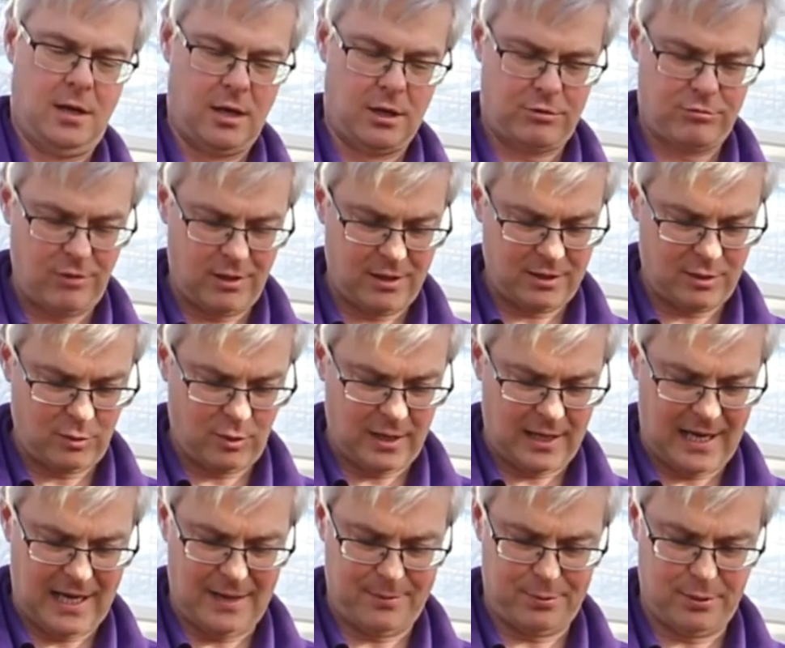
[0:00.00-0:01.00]
are growing
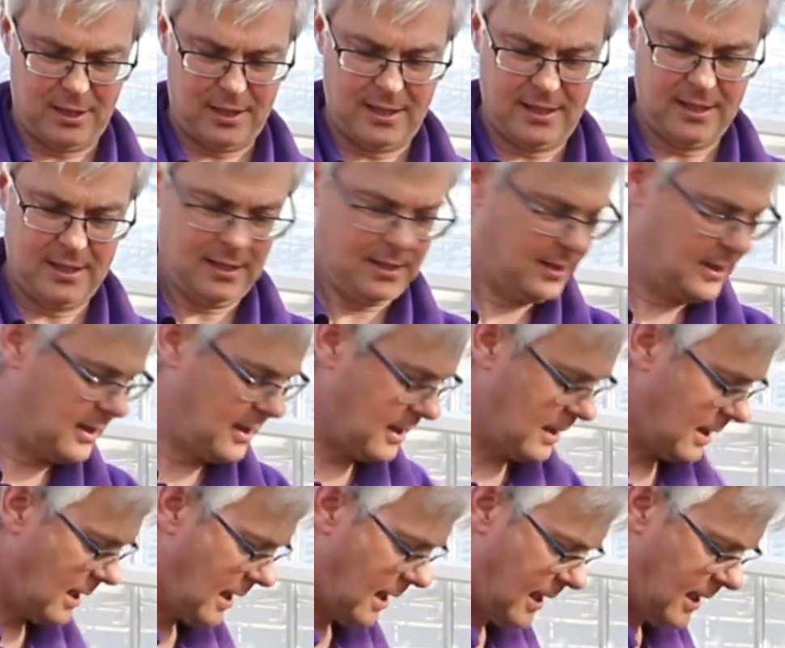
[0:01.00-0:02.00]
quite happily
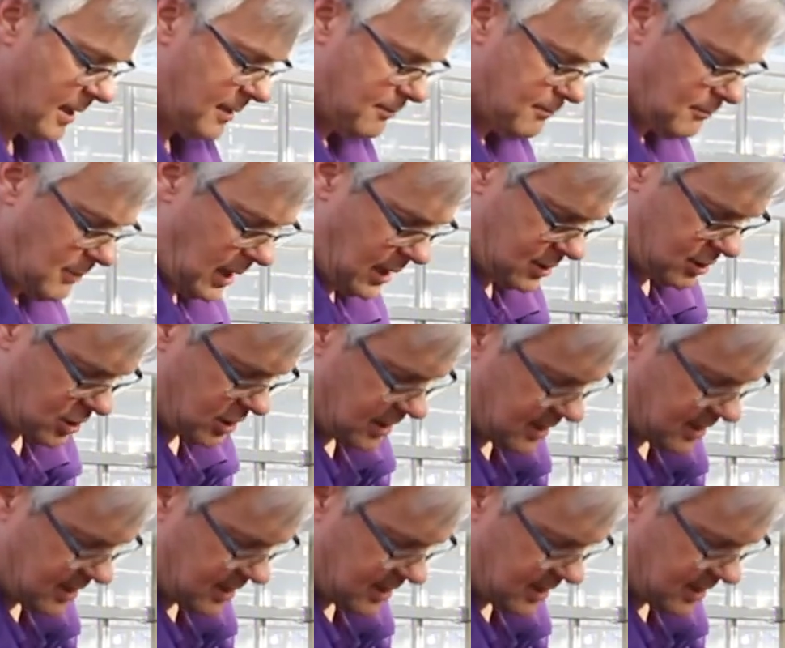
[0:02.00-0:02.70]
and are much